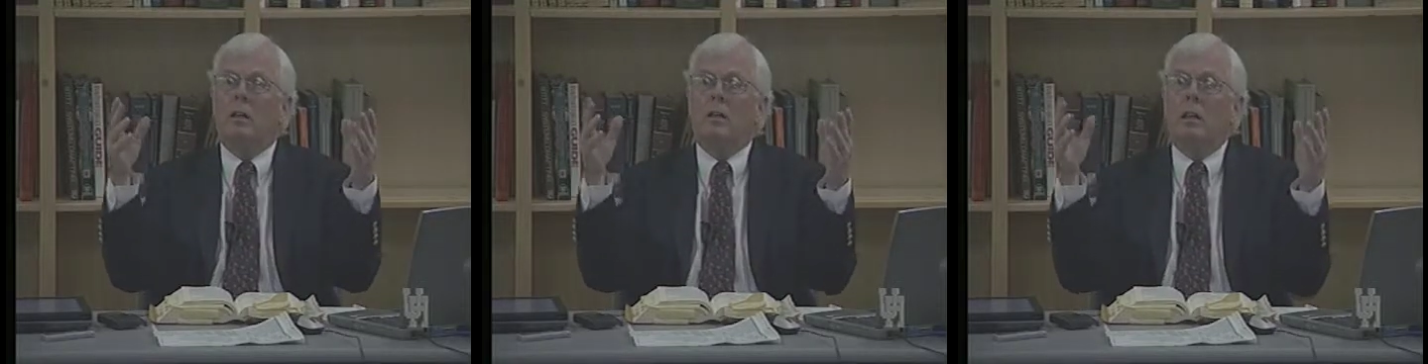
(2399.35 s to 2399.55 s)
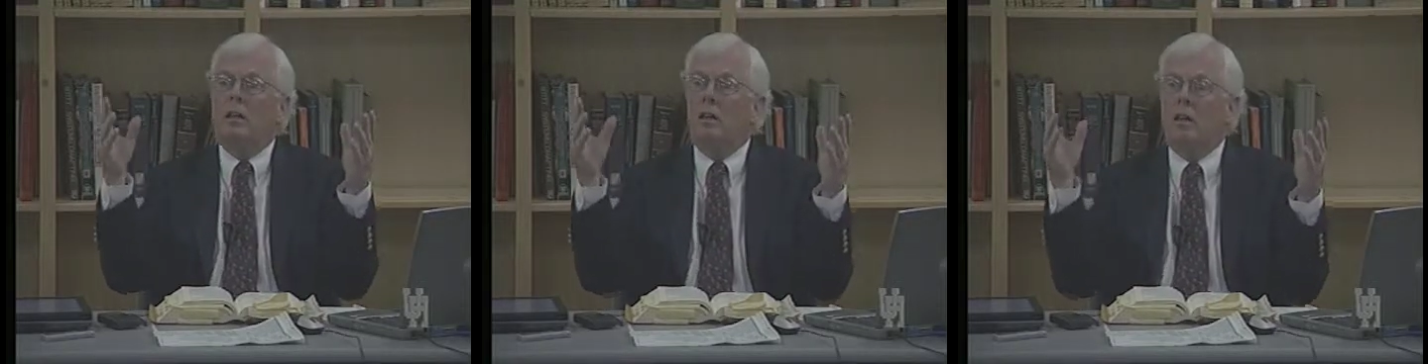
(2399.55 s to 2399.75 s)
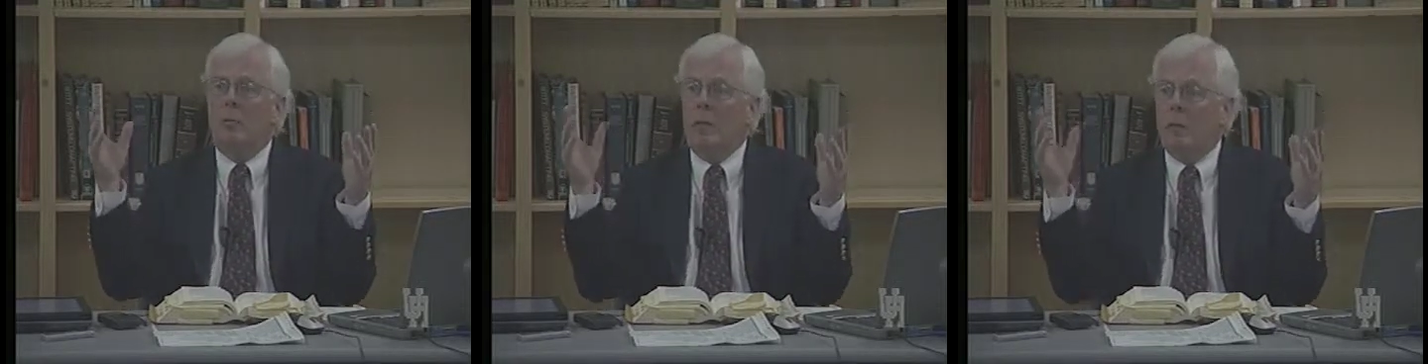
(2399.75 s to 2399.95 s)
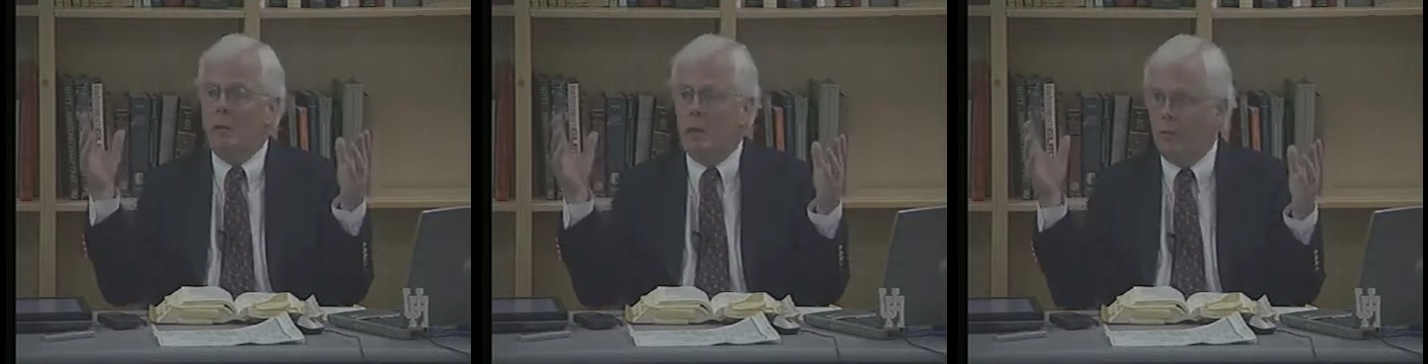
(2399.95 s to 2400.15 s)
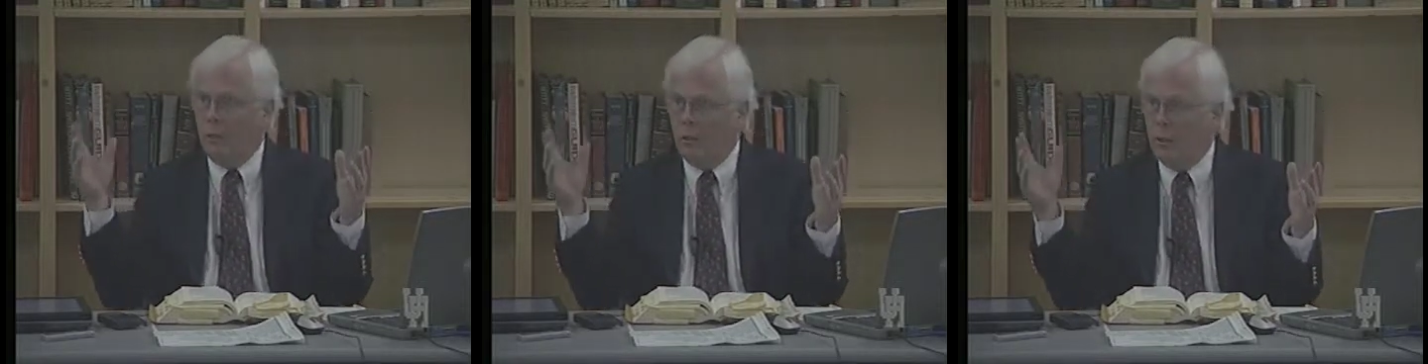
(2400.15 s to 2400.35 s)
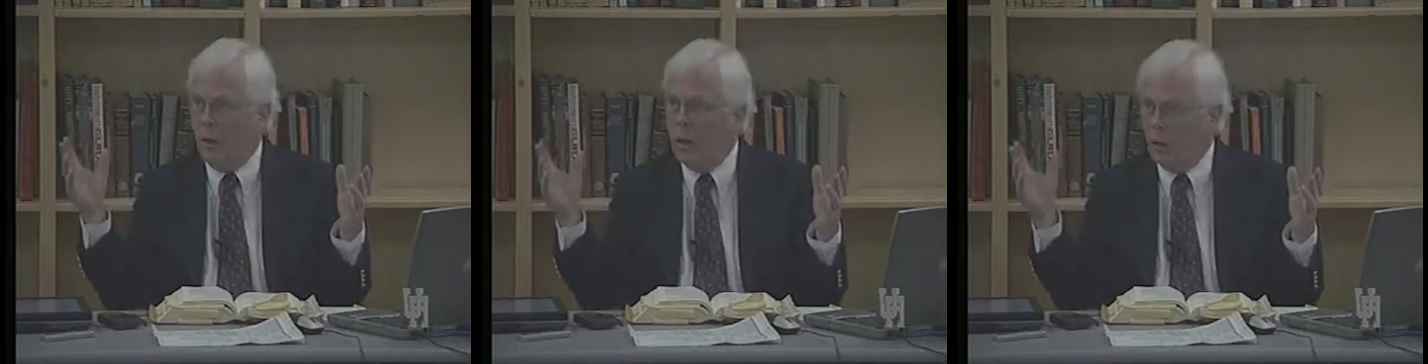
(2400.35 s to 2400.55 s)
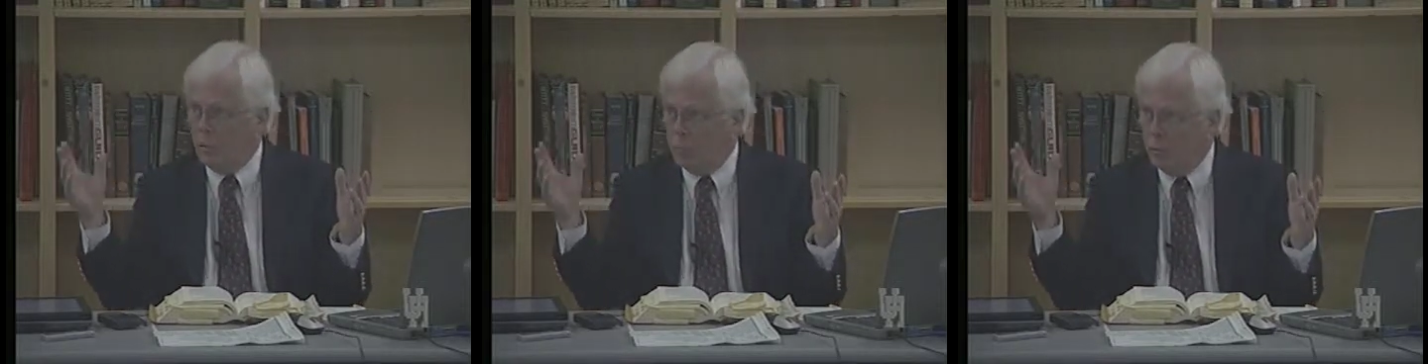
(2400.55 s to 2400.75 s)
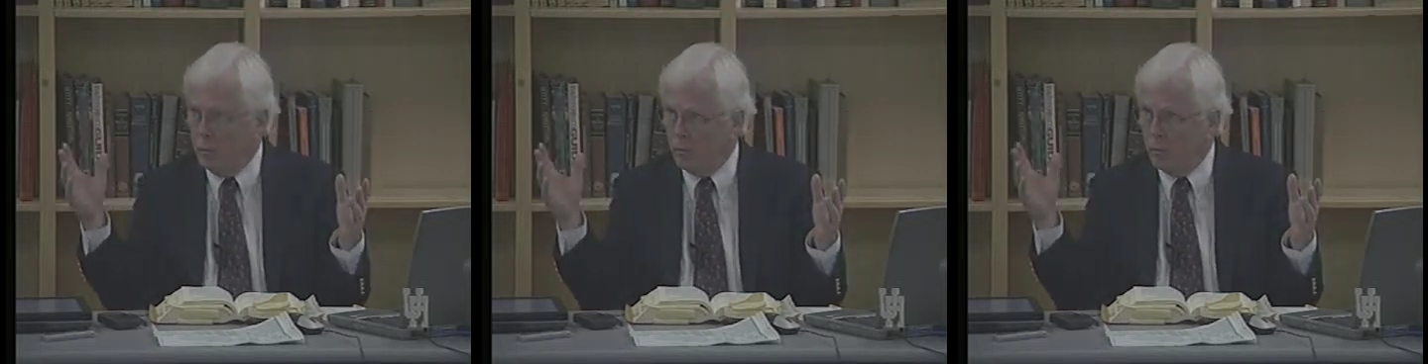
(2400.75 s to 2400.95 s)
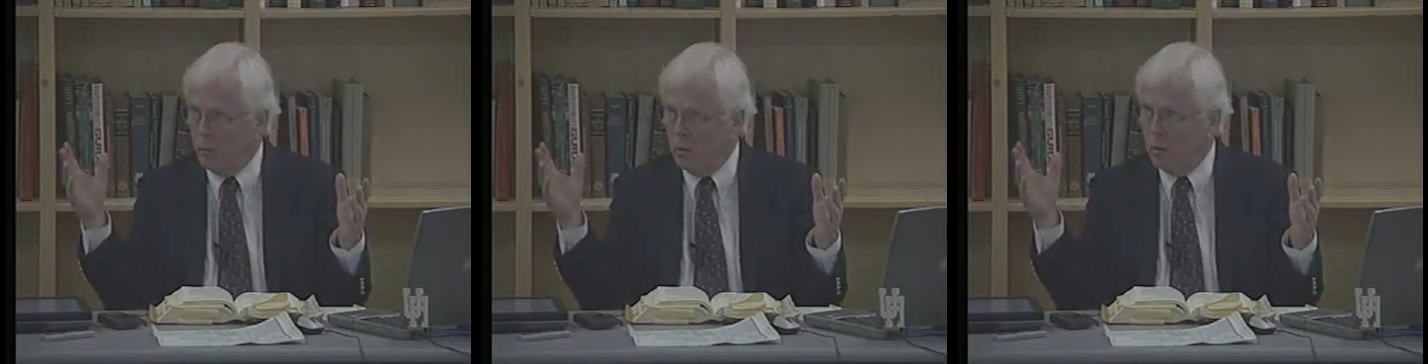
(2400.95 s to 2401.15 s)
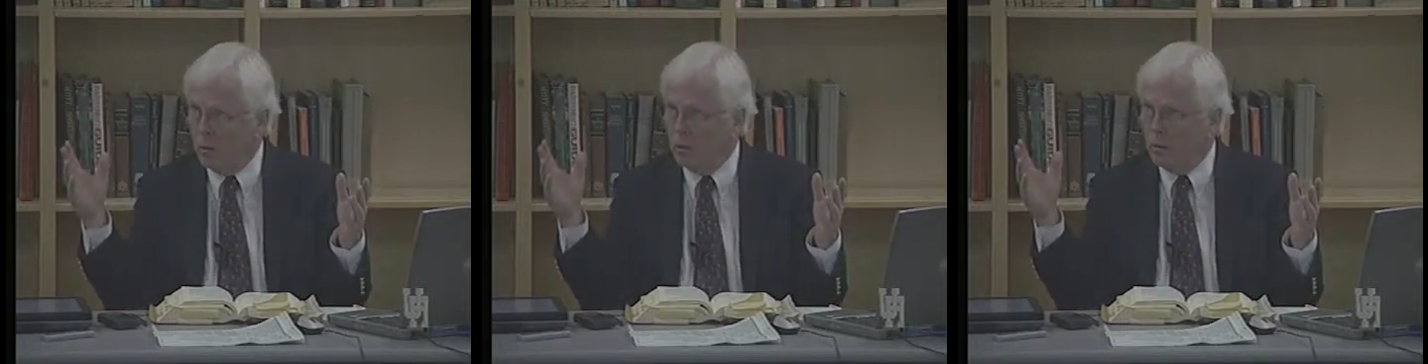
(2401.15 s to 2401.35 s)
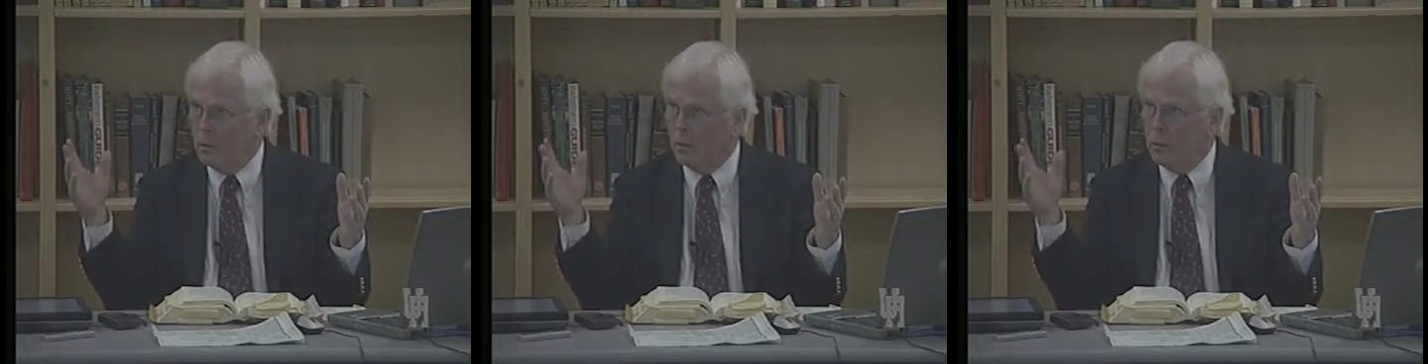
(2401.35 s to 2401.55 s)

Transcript: that nobody's ever thought of before.